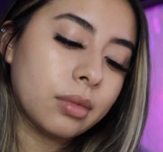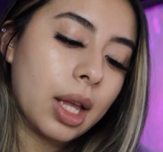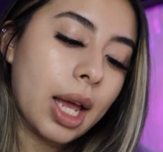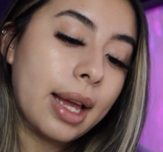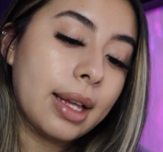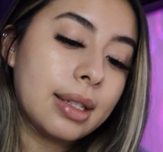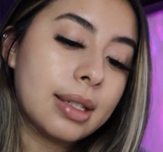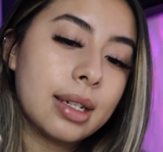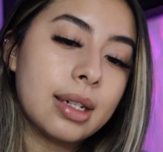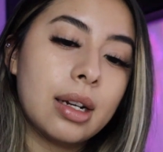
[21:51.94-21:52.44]

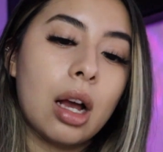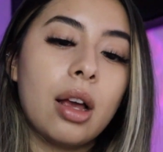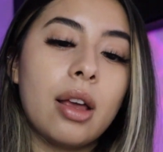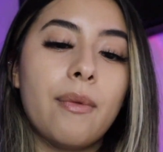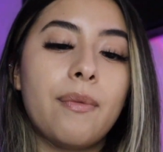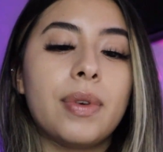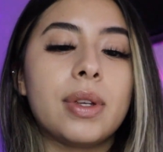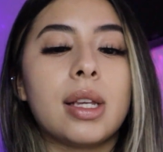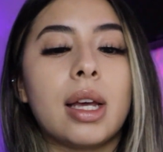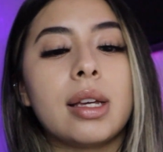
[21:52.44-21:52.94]
I did not
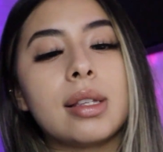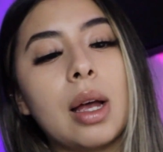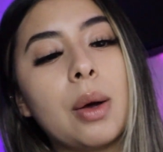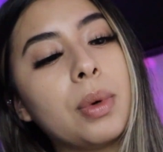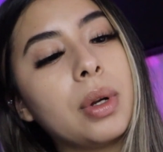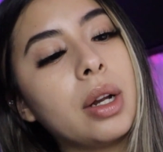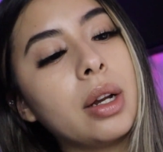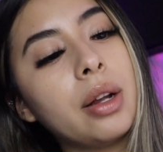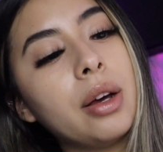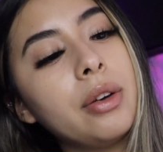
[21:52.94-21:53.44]
emphasize that
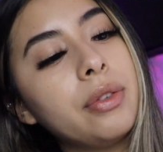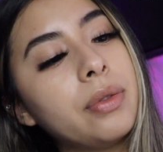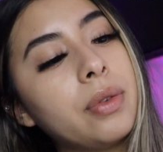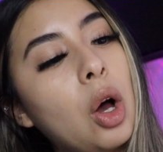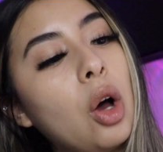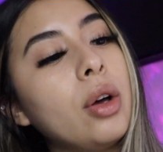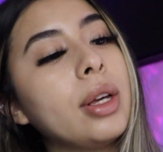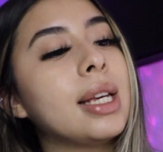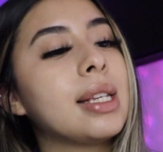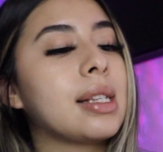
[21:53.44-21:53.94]
one enough.
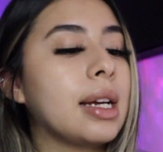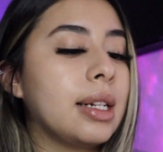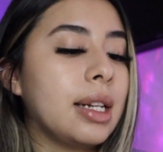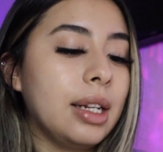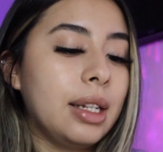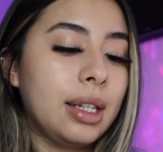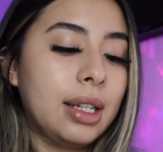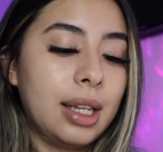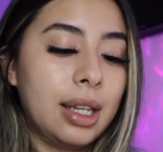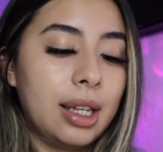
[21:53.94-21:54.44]
Oh, yes, I
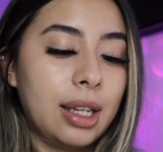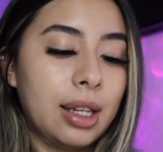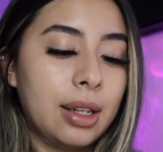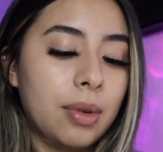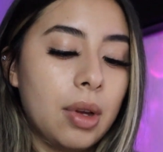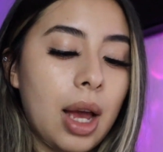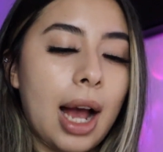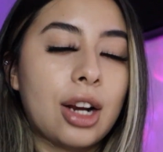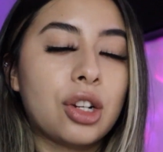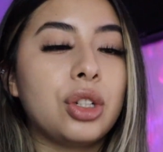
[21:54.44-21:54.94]
did. Hee.
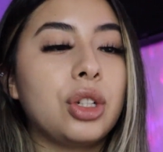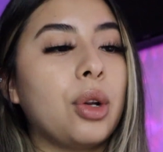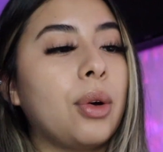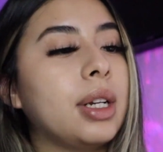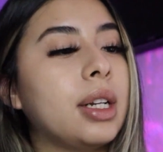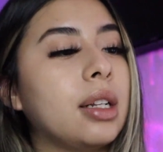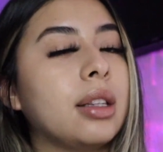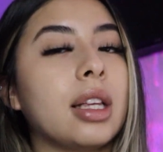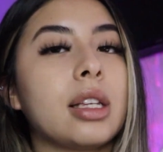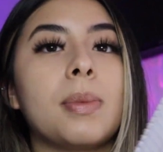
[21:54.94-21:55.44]
Actually, no,
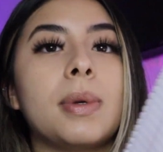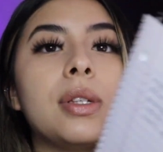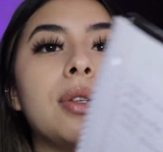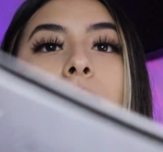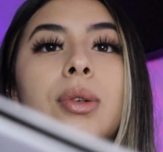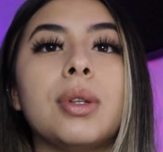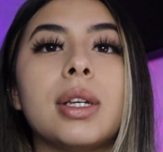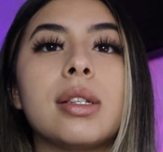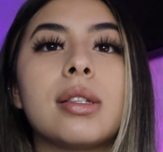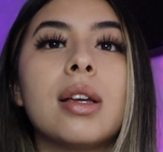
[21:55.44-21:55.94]
I didn't. That's my
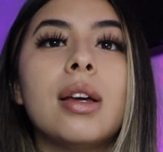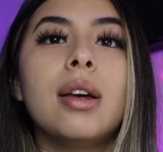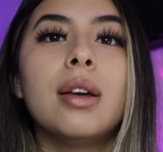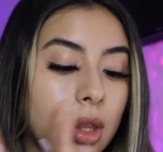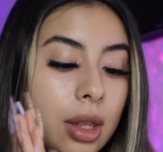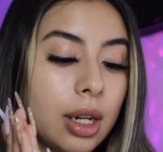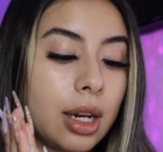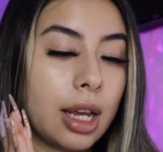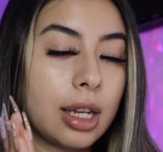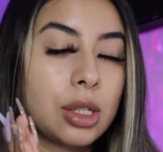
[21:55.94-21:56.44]
to-do list.
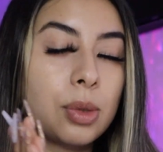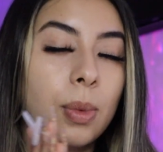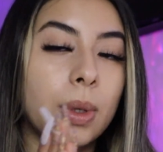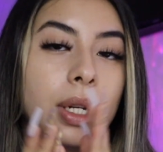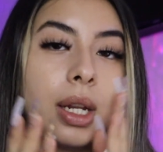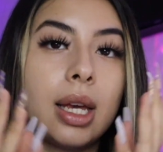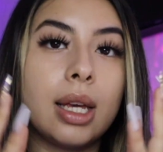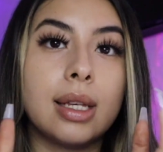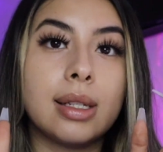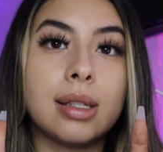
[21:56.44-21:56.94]
So the next
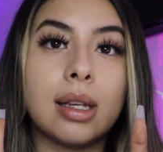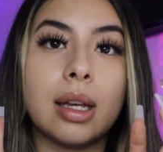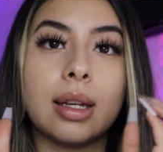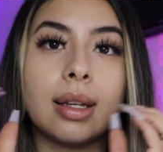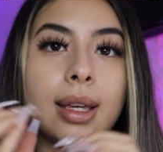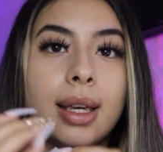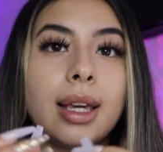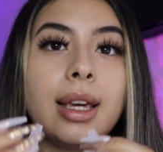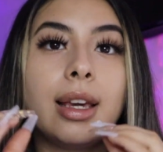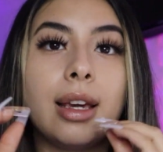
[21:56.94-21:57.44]
one is
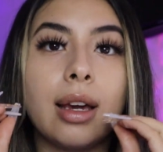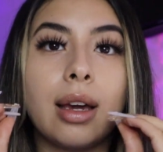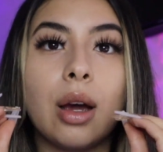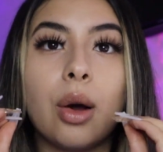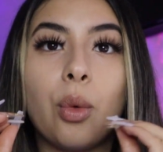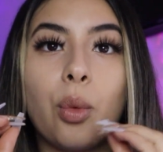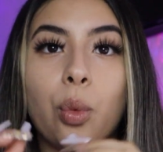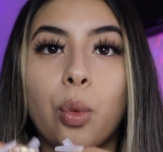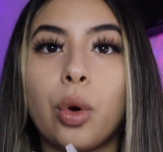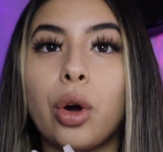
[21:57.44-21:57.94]

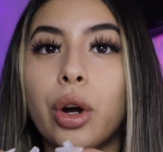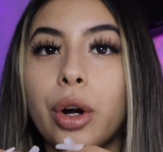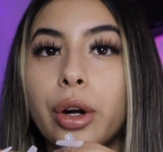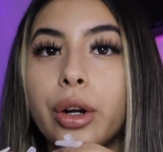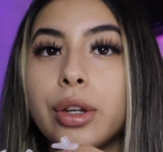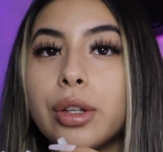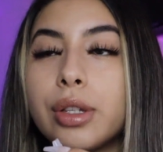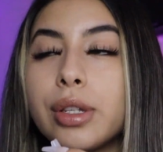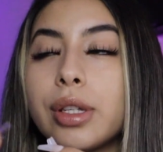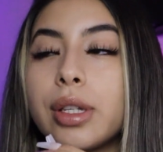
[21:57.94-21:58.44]

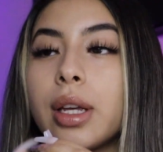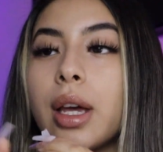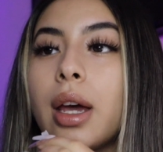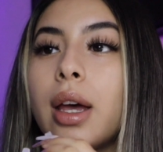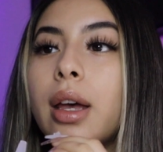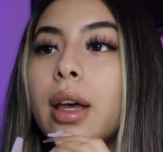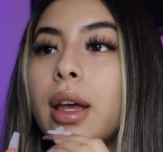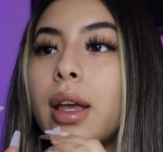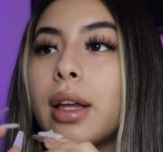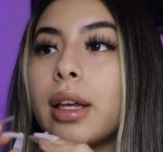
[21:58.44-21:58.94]
keywords.
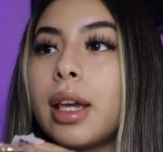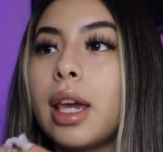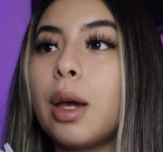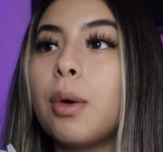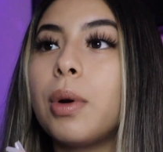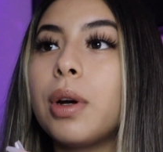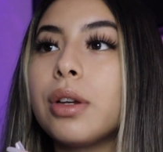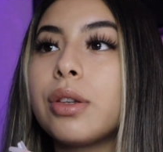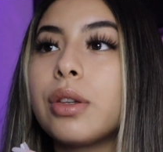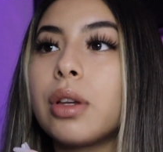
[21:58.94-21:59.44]

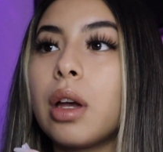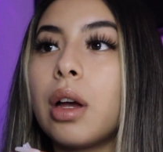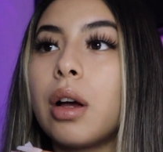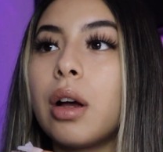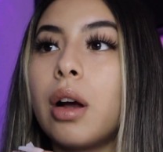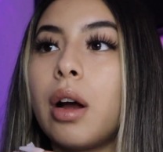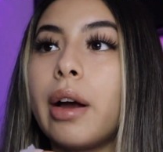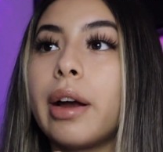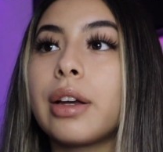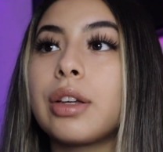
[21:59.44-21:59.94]
Keywords
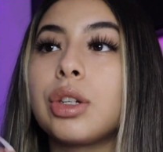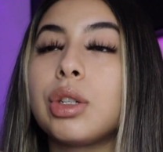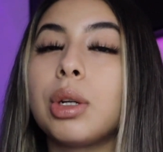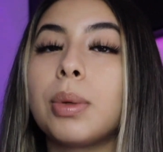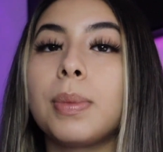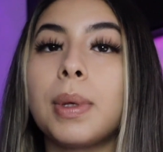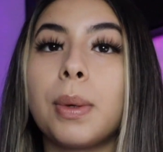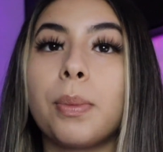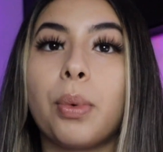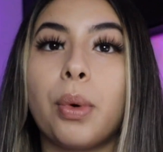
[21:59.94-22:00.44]
are
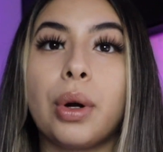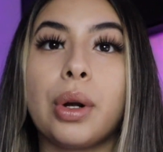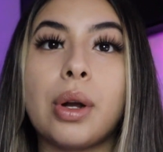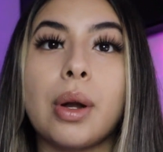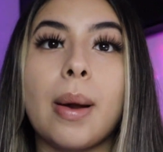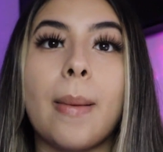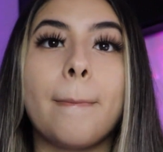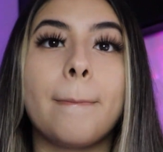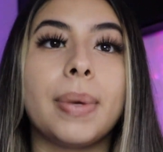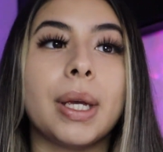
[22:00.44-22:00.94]
extremely
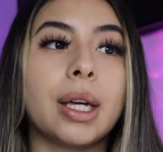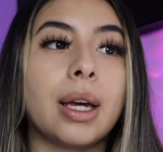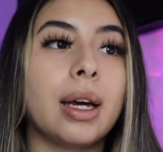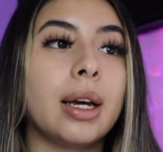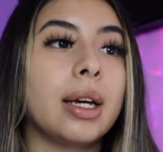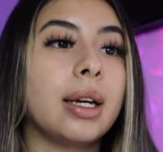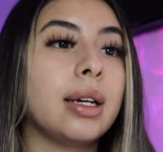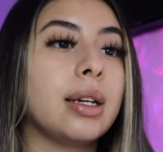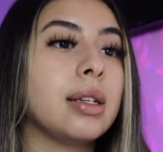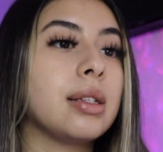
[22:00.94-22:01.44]
important,
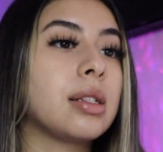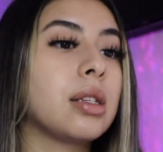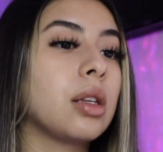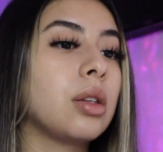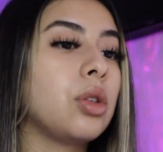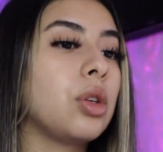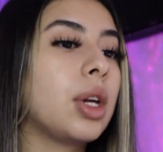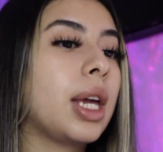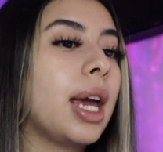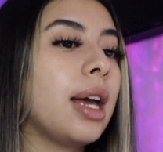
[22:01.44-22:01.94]
because
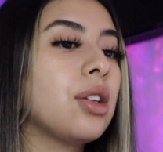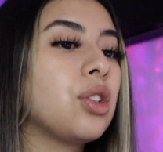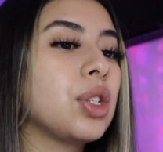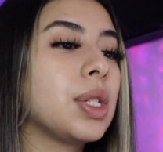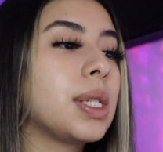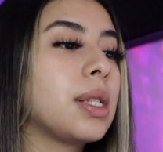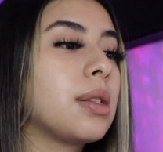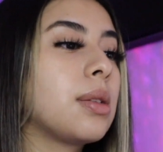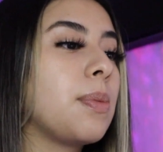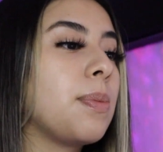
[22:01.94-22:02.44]
you can't
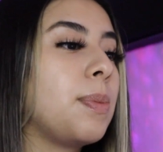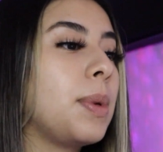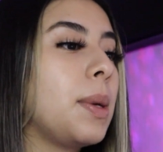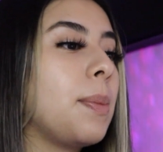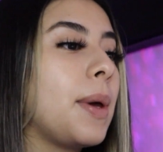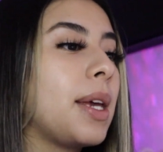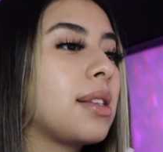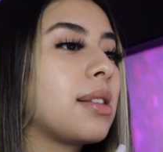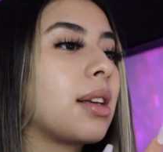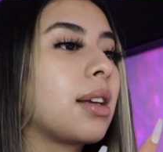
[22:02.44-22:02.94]
just be
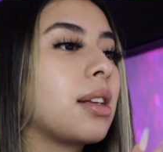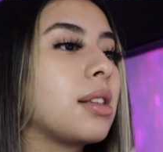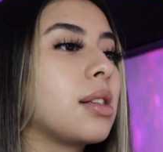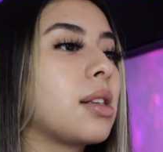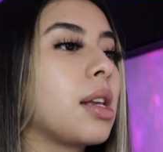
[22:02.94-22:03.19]
basic and